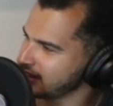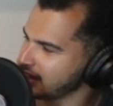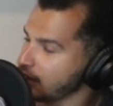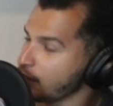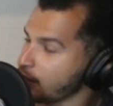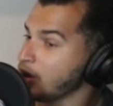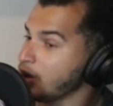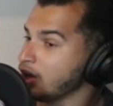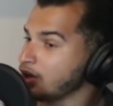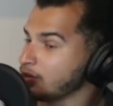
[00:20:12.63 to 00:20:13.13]

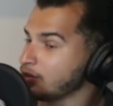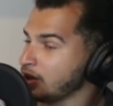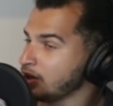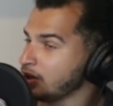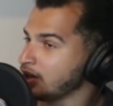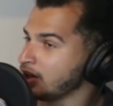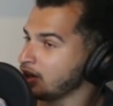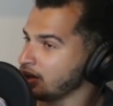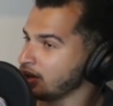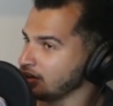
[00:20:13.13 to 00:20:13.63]
Well,
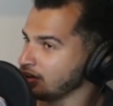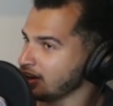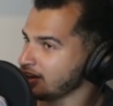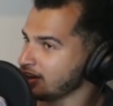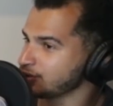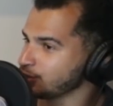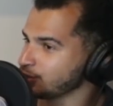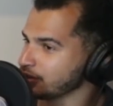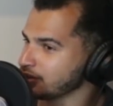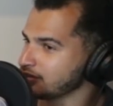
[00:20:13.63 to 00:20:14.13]
a lot
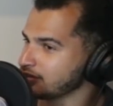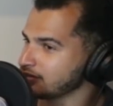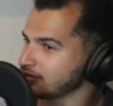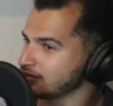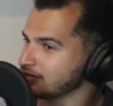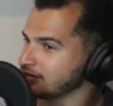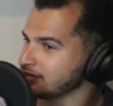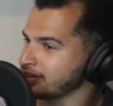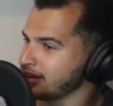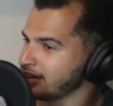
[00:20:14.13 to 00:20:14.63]
of torque
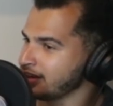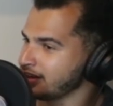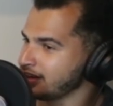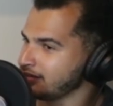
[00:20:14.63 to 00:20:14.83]
again